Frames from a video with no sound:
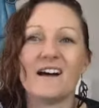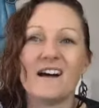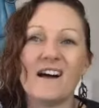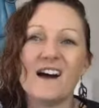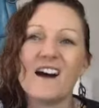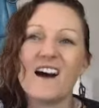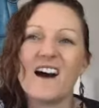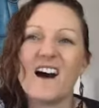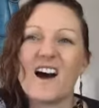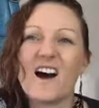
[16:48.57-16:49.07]

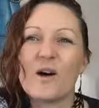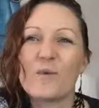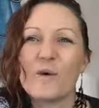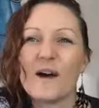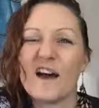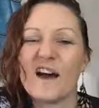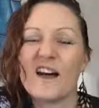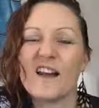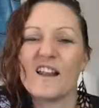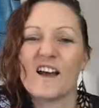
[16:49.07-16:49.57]
oh,
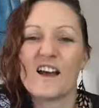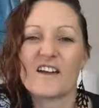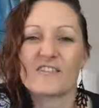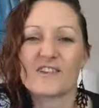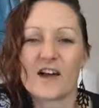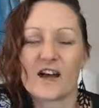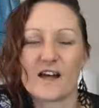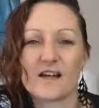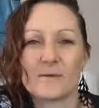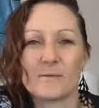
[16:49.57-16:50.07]
well, I've
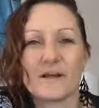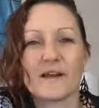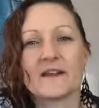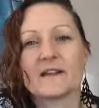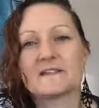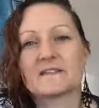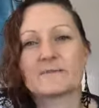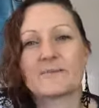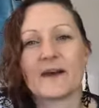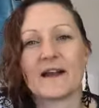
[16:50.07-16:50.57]
kind of
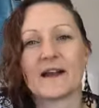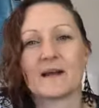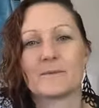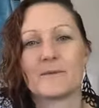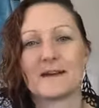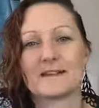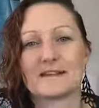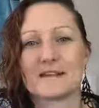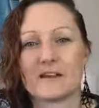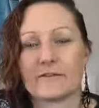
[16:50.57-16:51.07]
been spreading
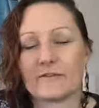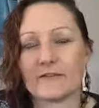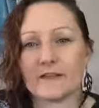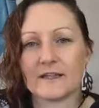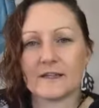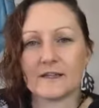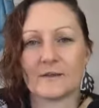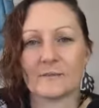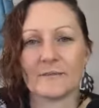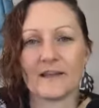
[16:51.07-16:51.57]
myself a
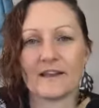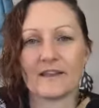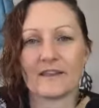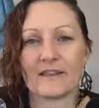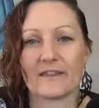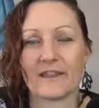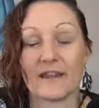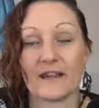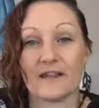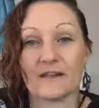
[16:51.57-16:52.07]
little bit
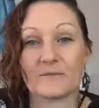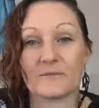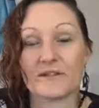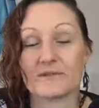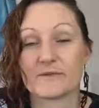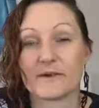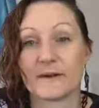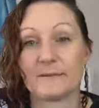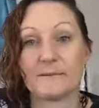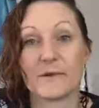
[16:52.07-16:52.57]
thin
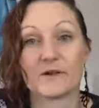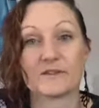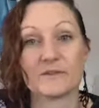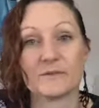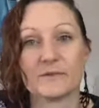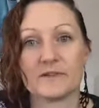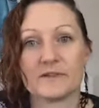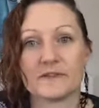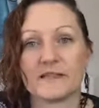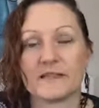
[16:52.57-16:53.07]
between
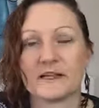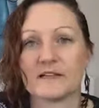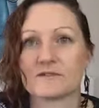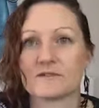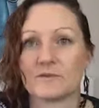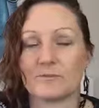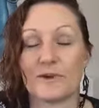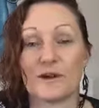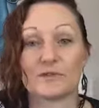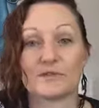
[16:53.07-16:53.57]
multiple clinics
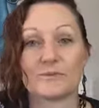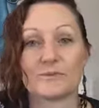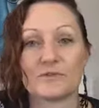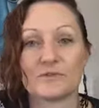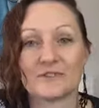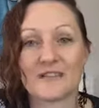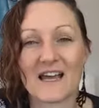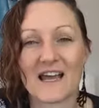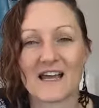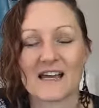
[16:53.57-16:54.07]
or multiple
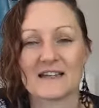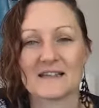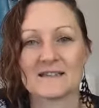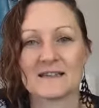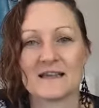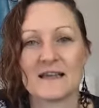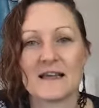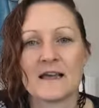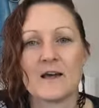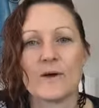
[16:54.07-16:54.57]
days,